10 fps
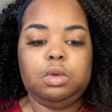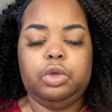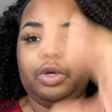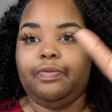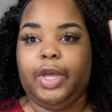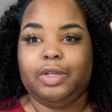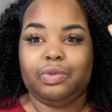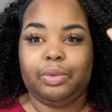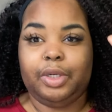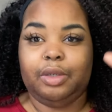you can fast
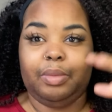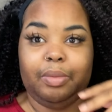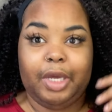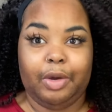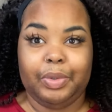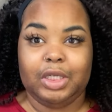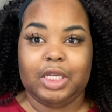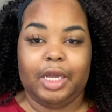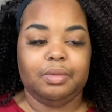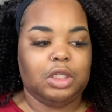forward, maybe I'll put a
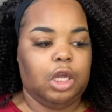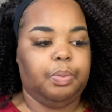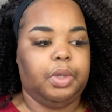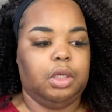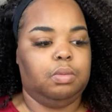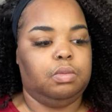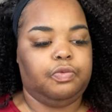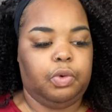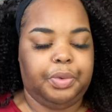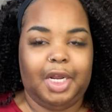timestamp
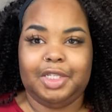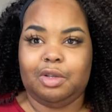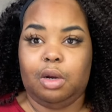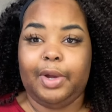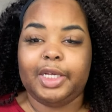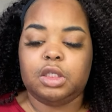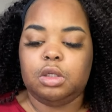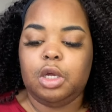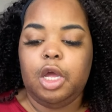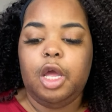for when I start
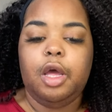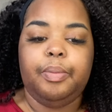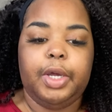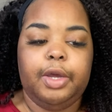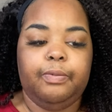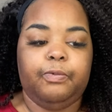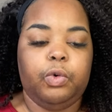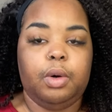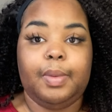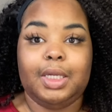waxing, but
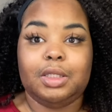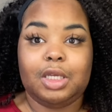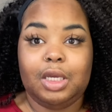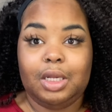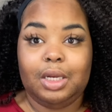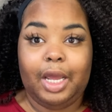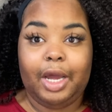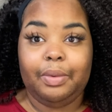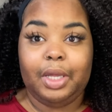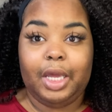for my skin and
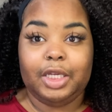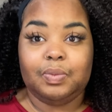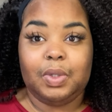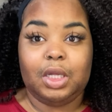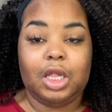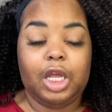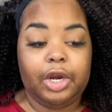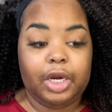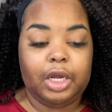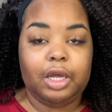how it has been
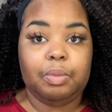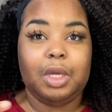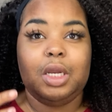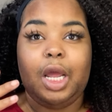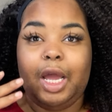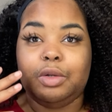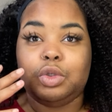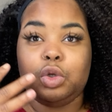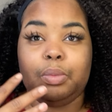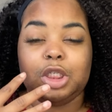clearing up and how
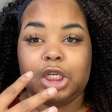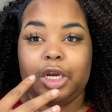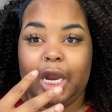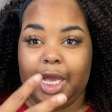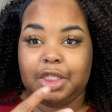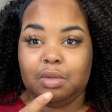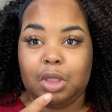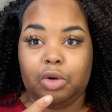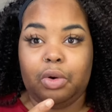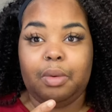so much hair hasn't
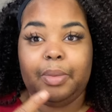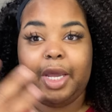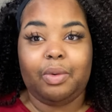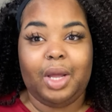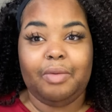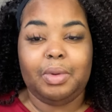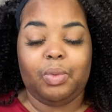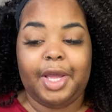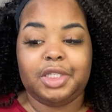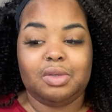been growing back while I've been
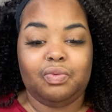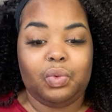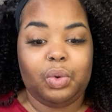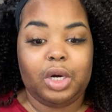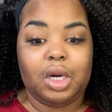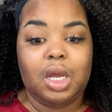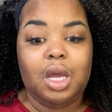waxing for,